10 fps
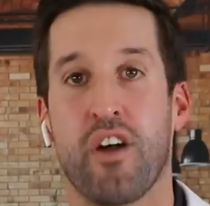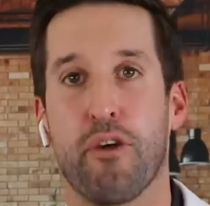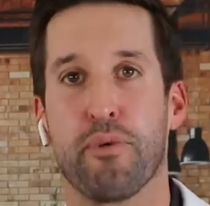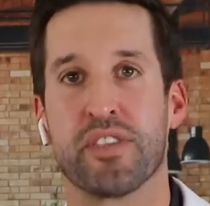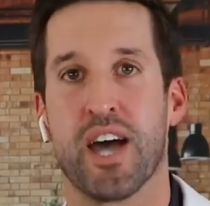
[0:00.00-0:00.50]

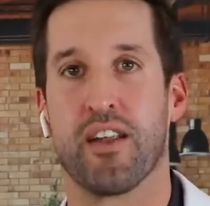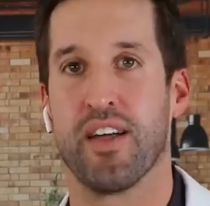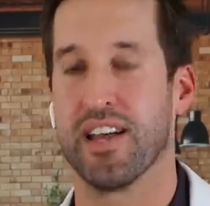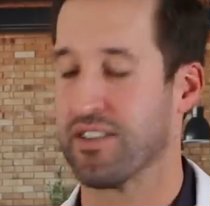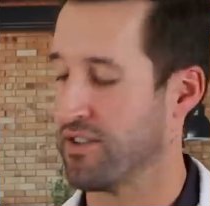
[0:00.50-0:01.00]
carpal tunnel
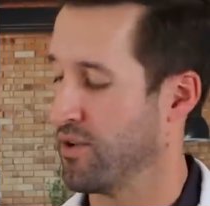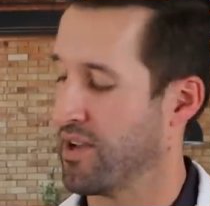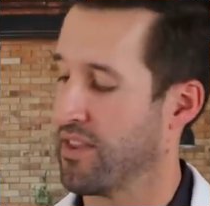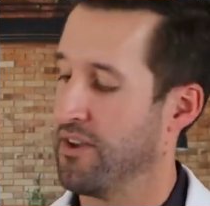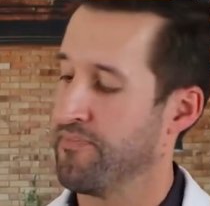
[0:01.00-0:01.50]
has to do
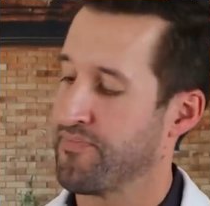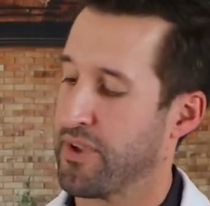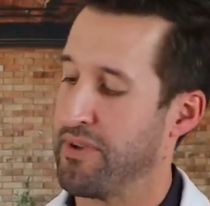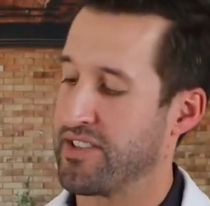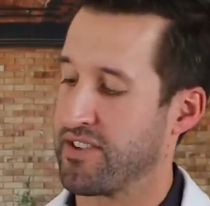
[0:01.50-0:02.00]
with
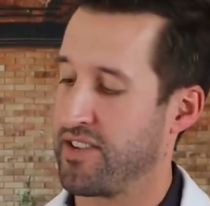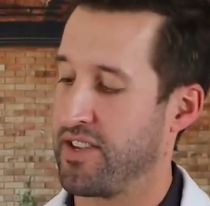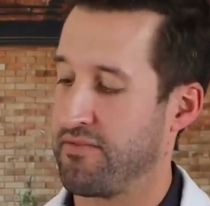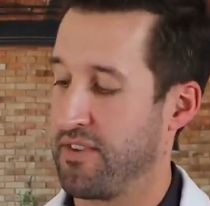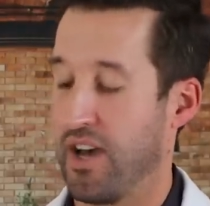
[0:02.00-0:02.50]

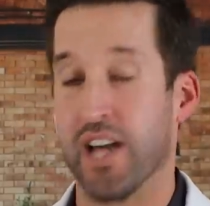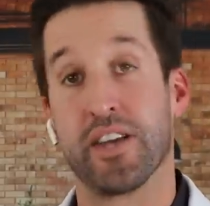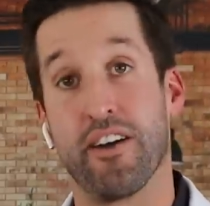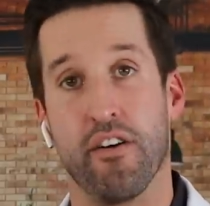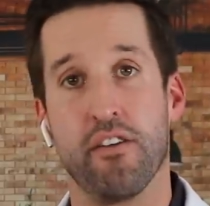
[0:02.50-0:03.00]
basically a
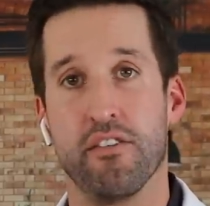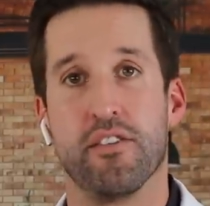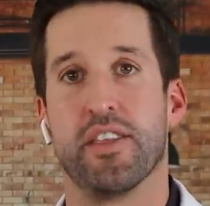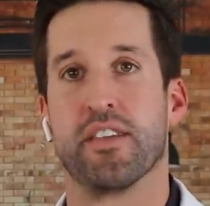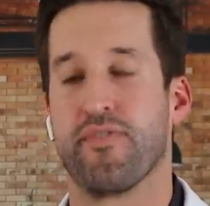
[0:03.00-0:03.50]
tunnel
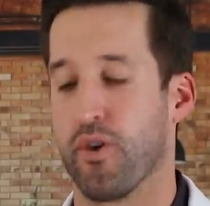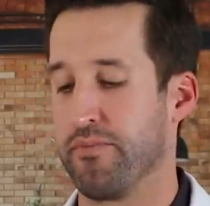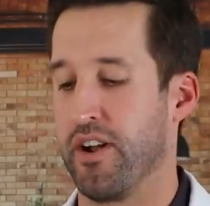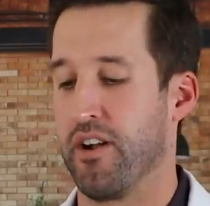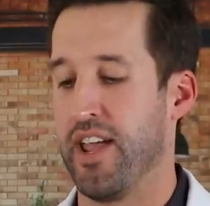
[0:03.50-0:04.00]
that's
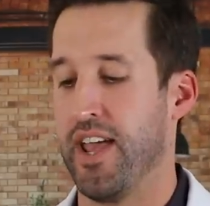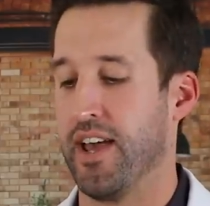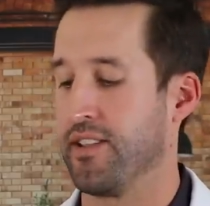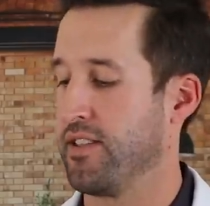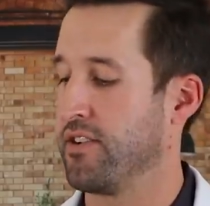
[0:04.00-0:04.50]
formed in our
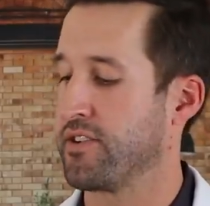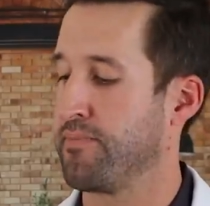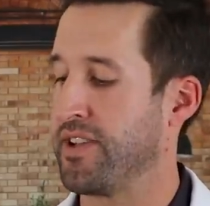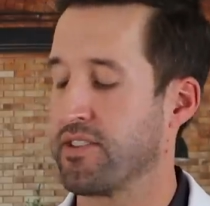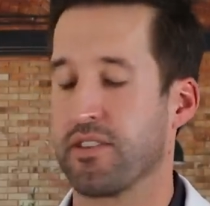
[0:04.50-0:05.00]
hand and there's
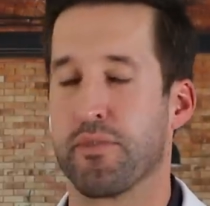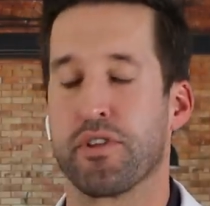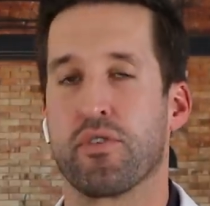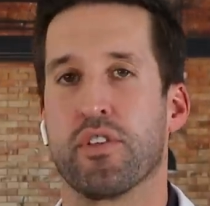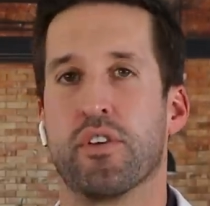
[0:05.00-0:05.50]
basically something called